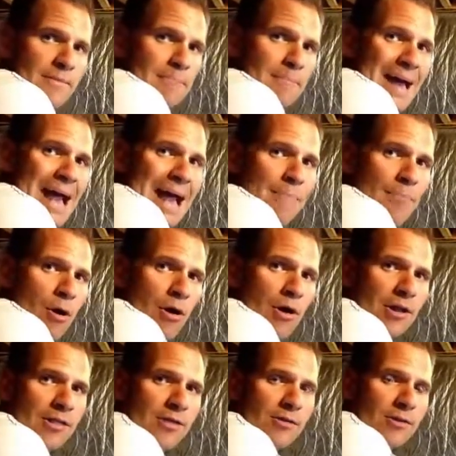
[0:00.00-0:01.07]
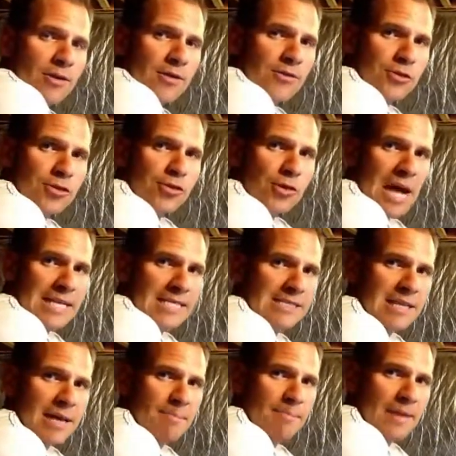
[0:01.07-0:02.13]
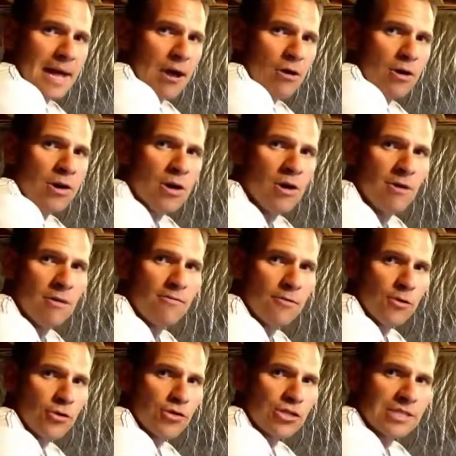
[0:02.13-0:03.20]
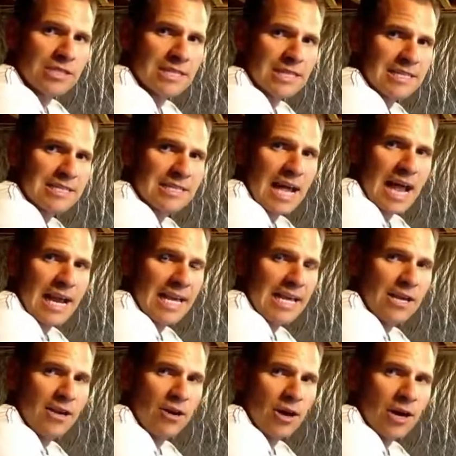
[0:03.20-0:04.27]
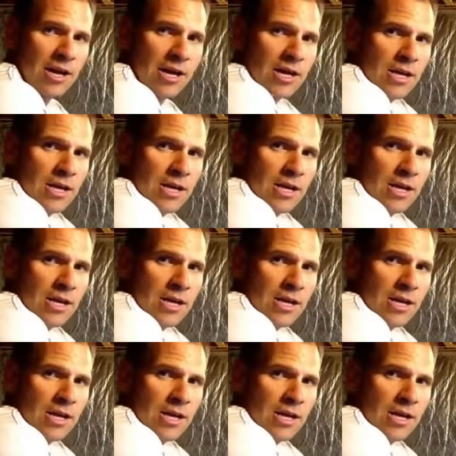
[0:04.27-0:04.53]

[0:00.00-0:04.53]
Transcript: back part of the tricep now versus this side here.